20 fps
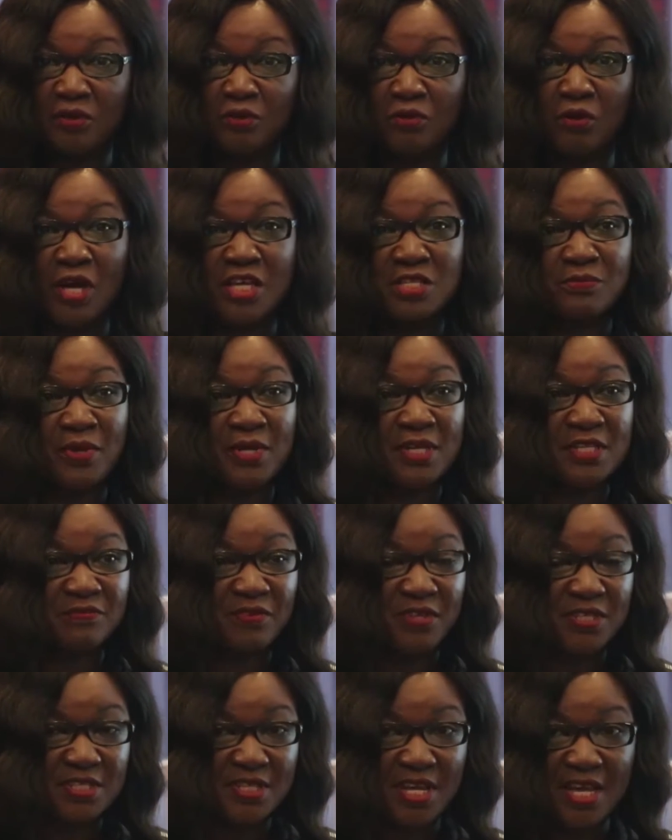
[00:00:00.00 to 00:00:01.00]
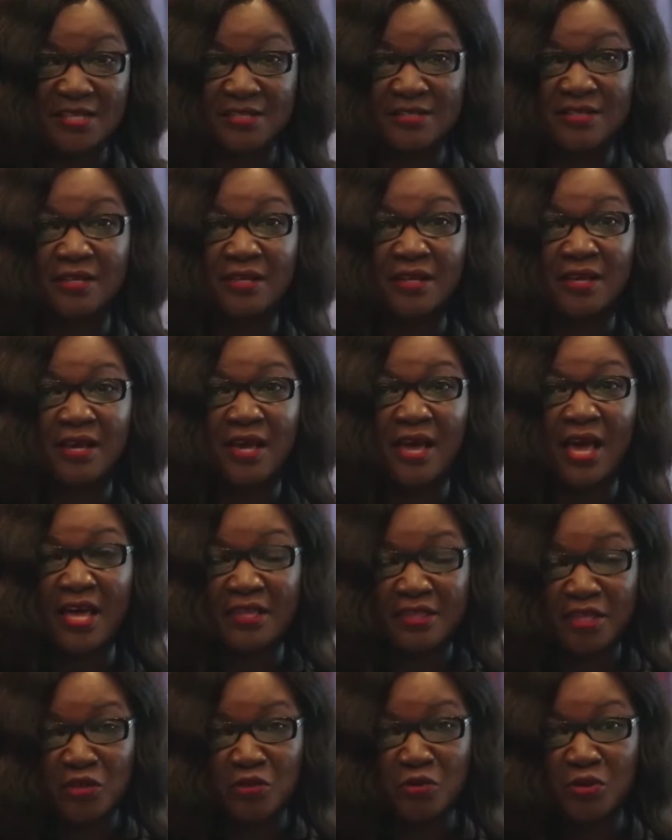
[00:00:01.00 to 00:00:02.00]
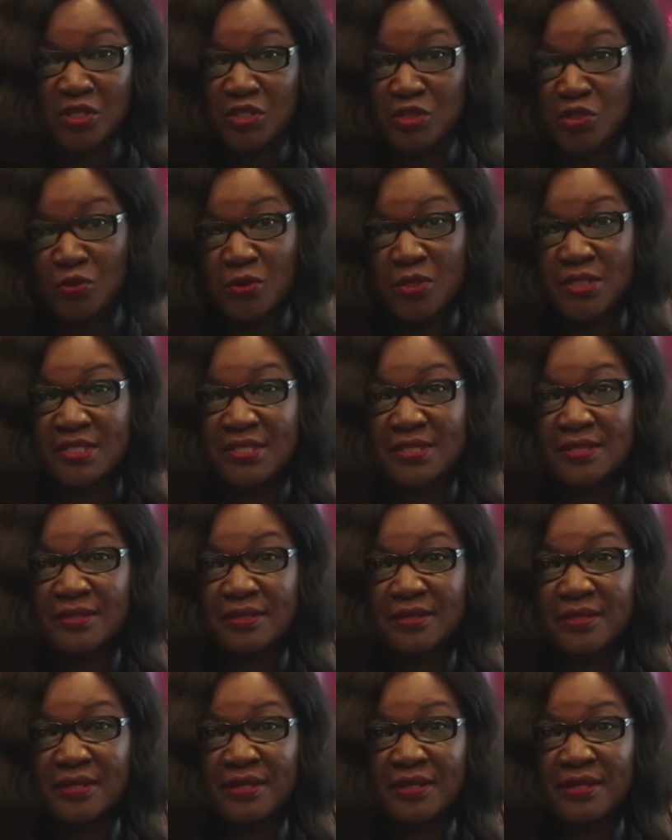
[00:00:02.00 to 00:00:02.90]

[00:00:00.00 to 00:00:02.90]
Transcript: Your husband is fantastic. I think you can do it.